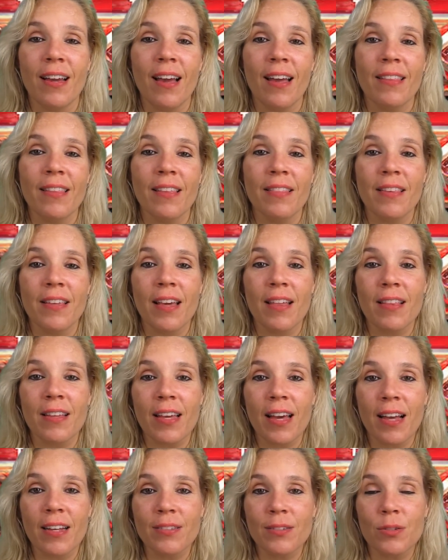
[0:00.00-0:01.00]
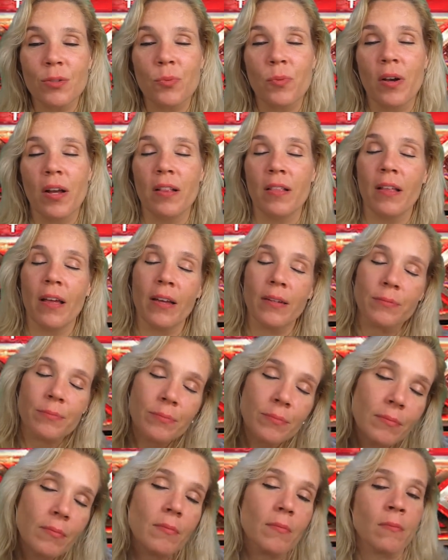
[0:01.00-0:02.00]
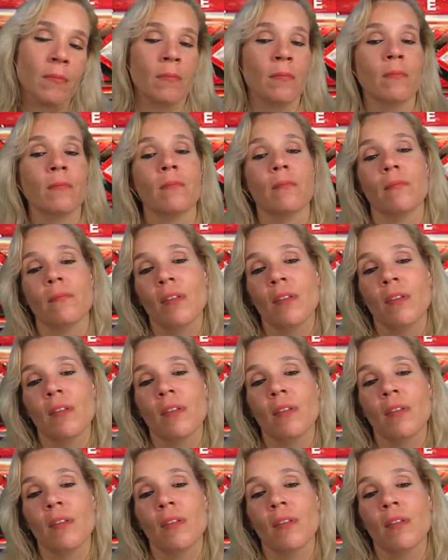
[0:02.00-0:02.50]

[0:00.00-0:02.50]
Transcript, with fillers: and then the other guy just went like, mm,